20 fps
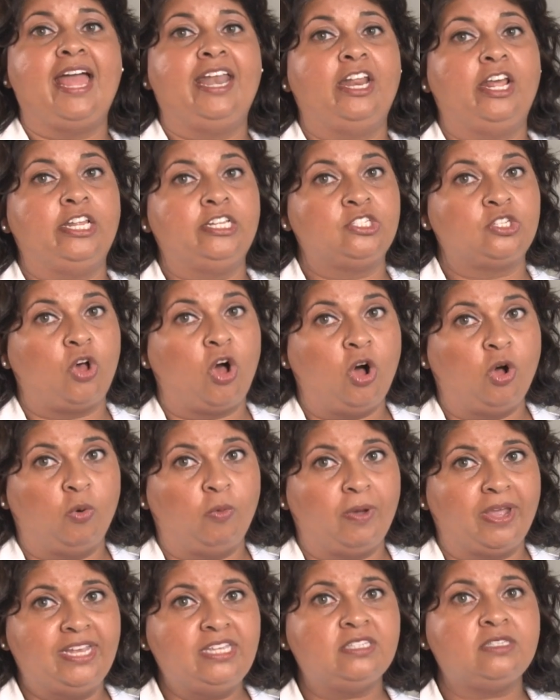And as
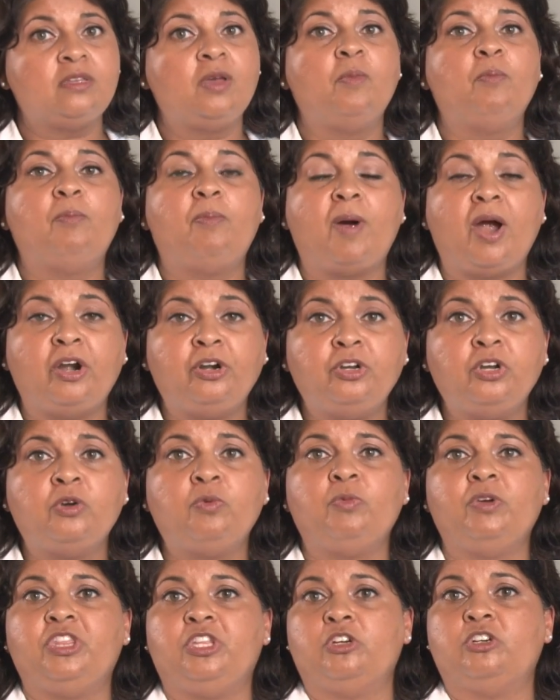always,
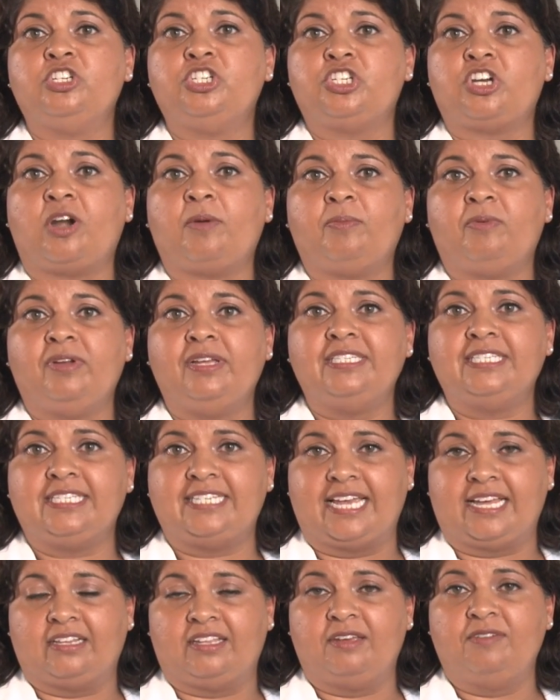partner with your Sharp
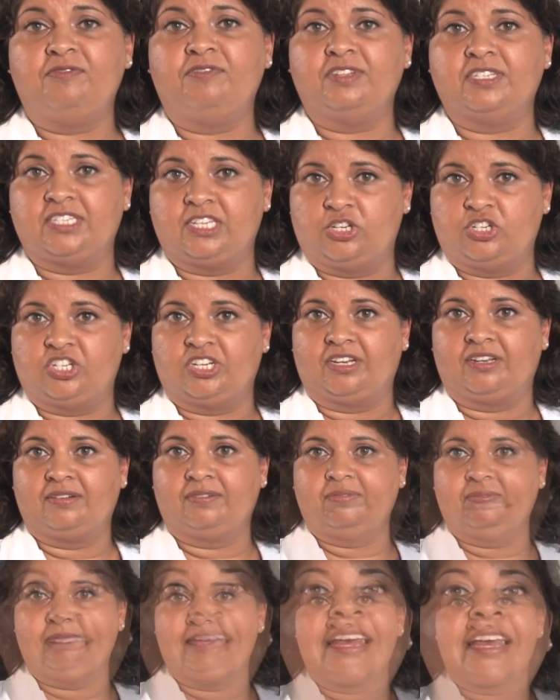Rees-Stealy physician.
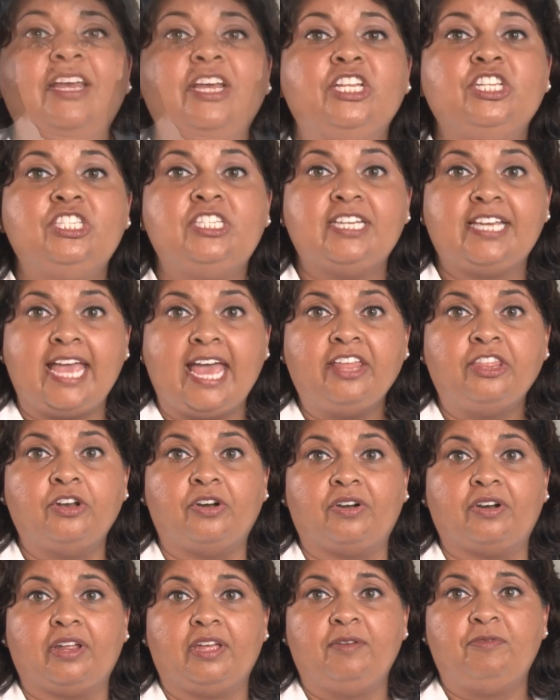
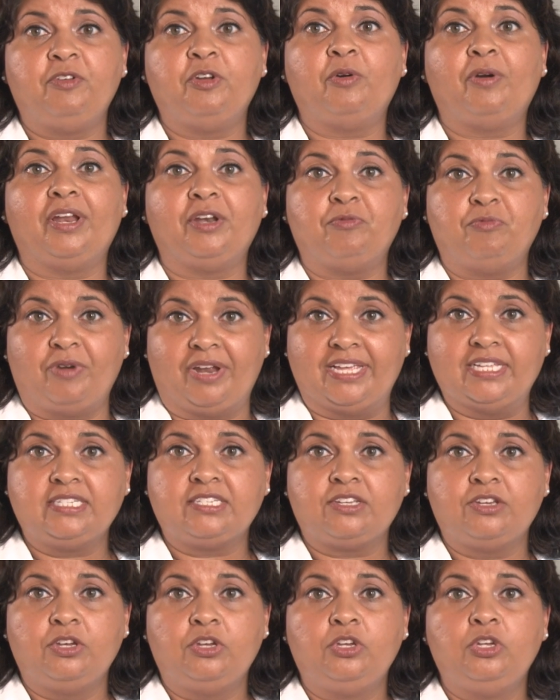Together, if you're at
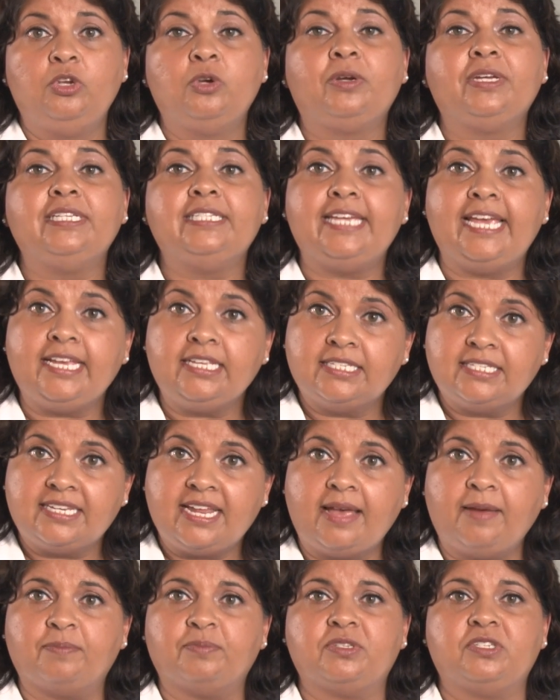risk, you can take
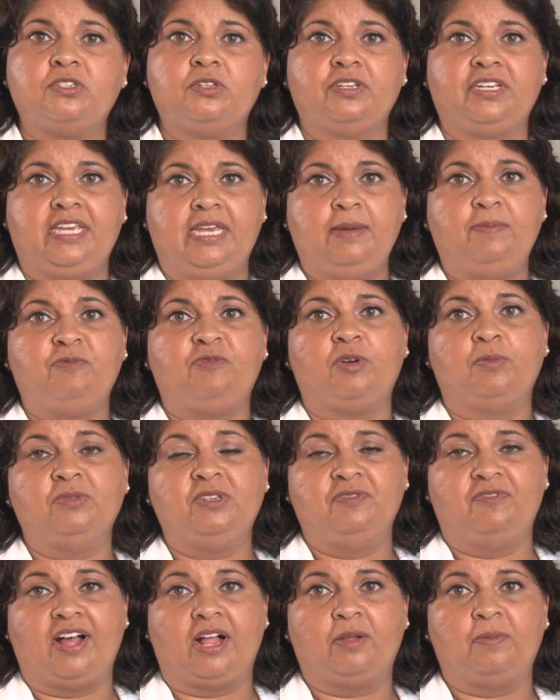steps to keep from
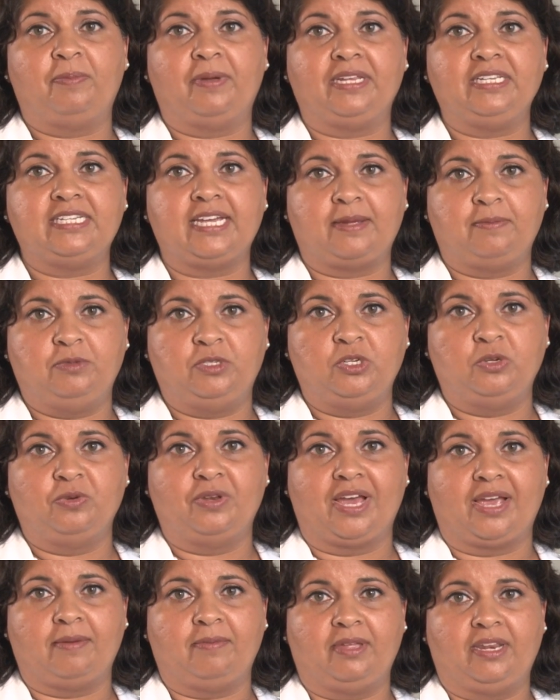developing type 2
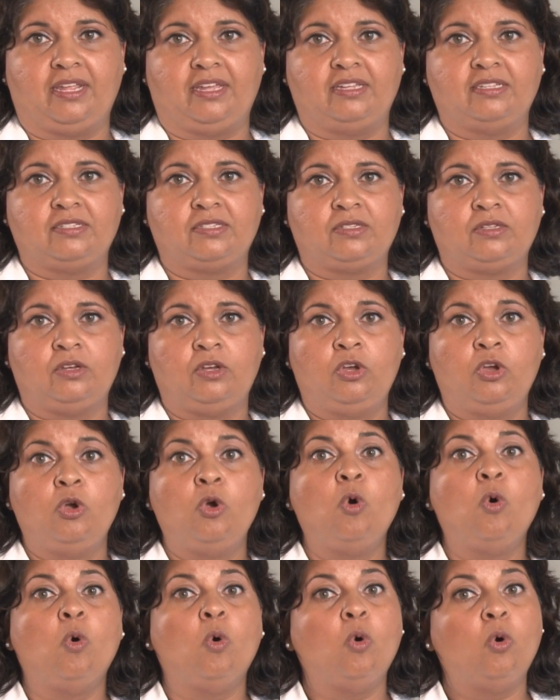diabetes.
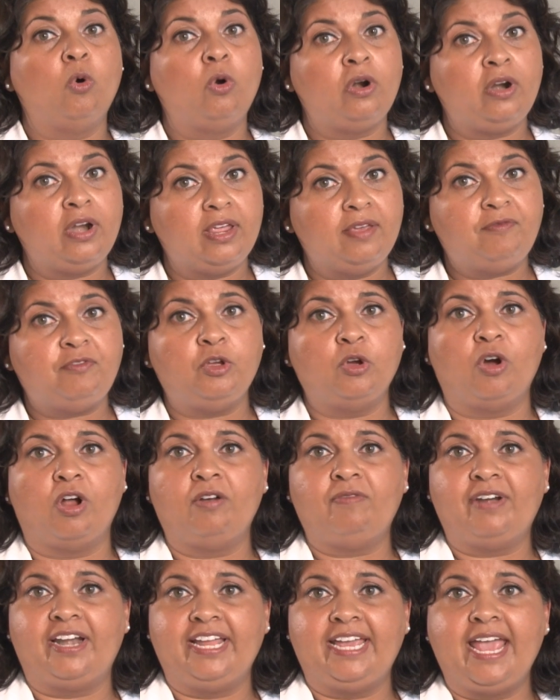Or if you
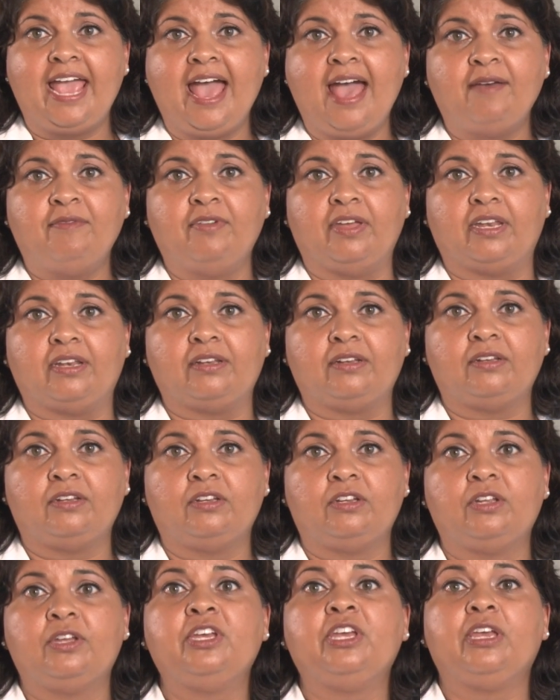already have it,
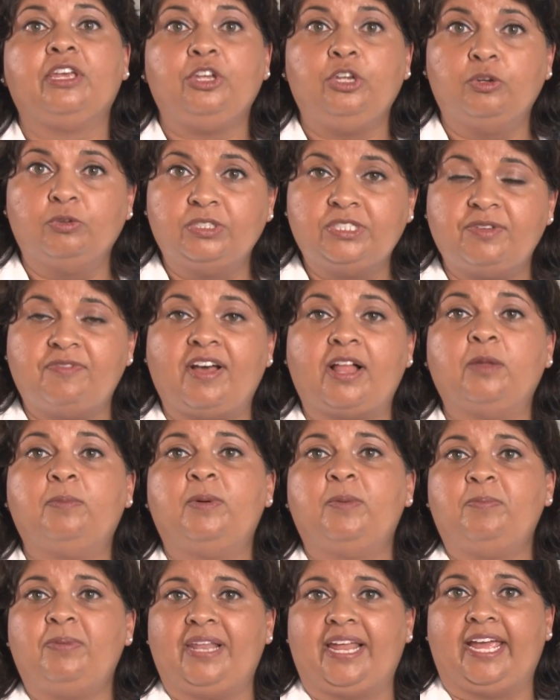you'll
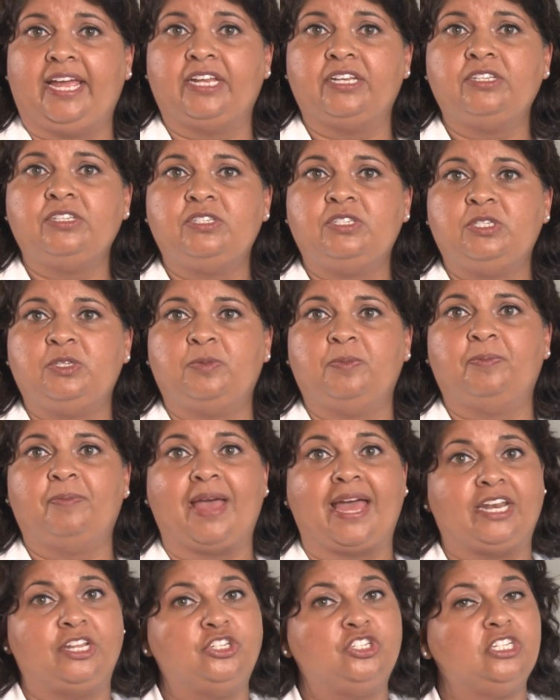develop a plan to
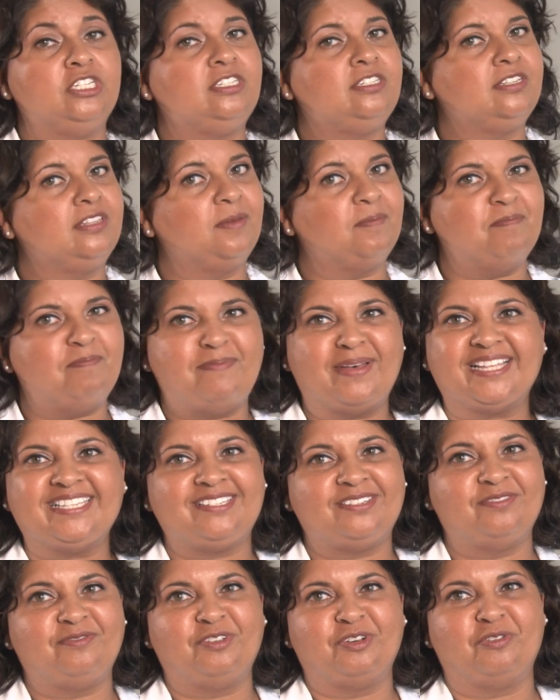manage it to the
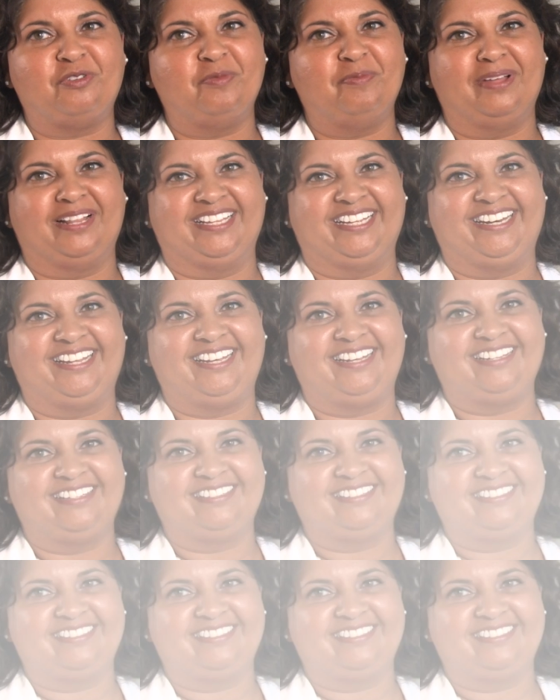best of your ability.